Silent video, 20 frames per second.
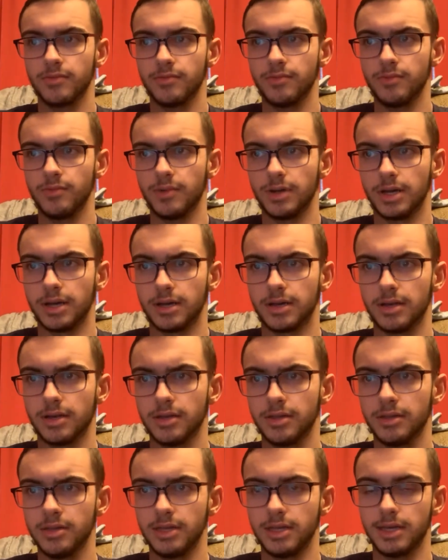
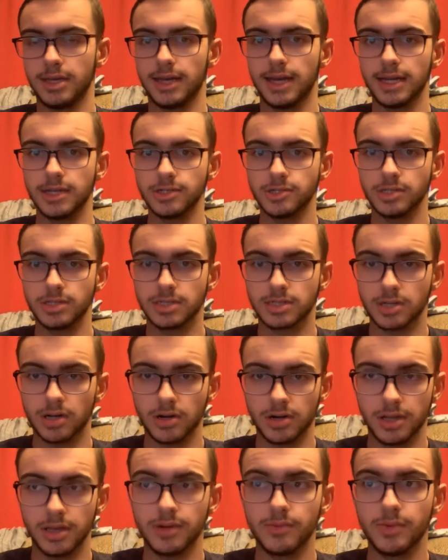Well, it actually
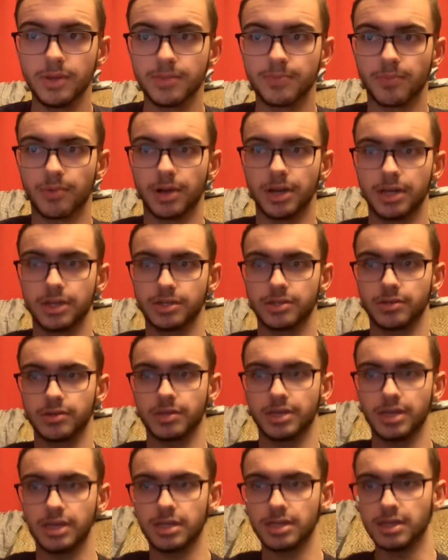started with Branch
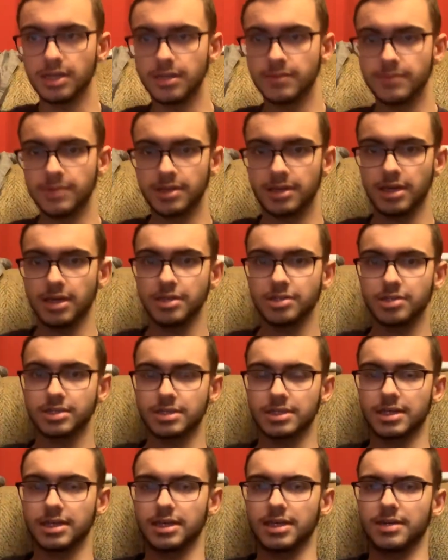looking at the invitations
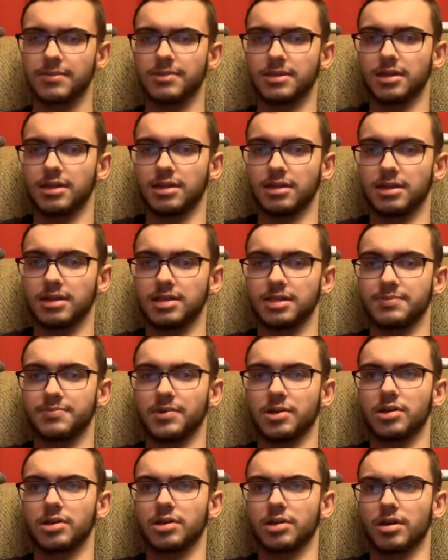that he kept hidden in his
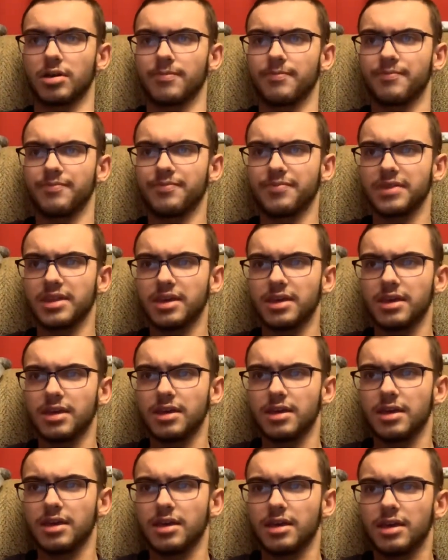bunker.
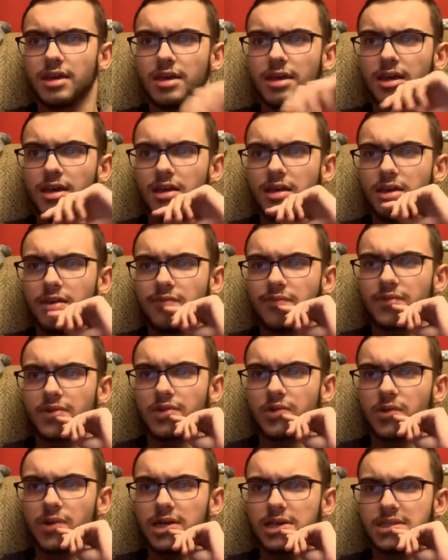For
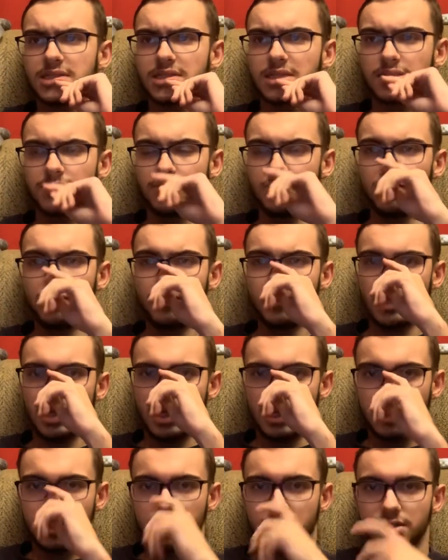the rest of the
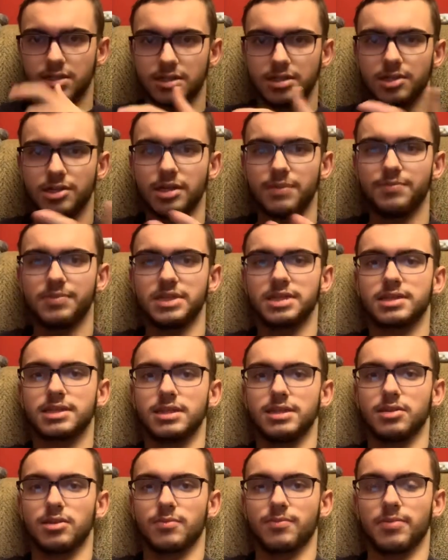movie, the ship is
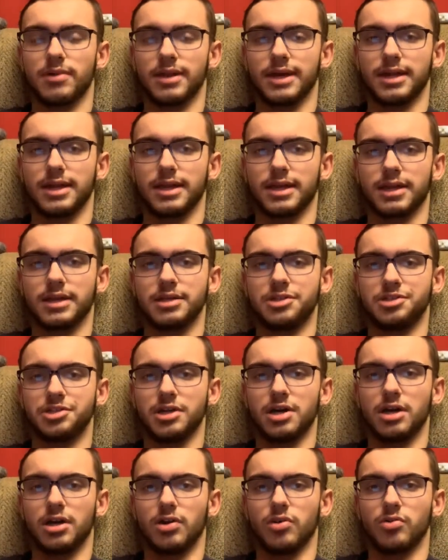either played like a
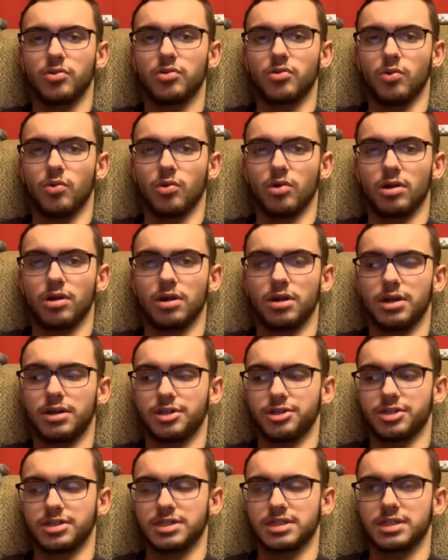joke or
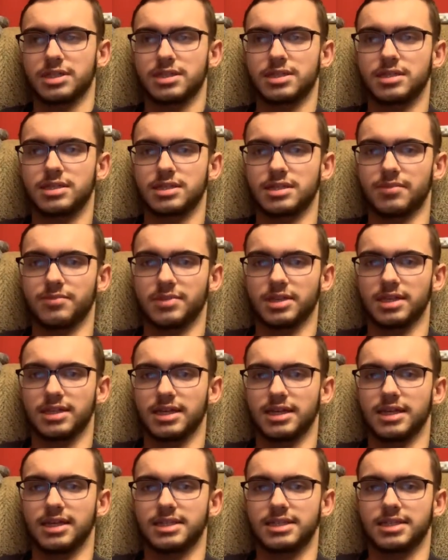just something
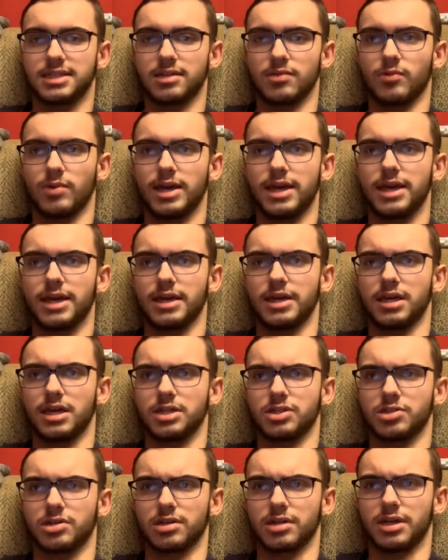that gets in the way
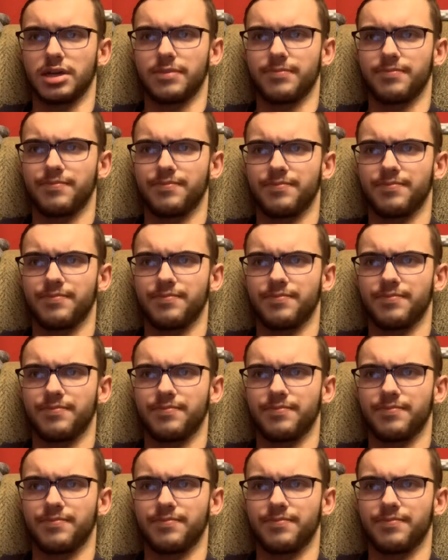occasionally.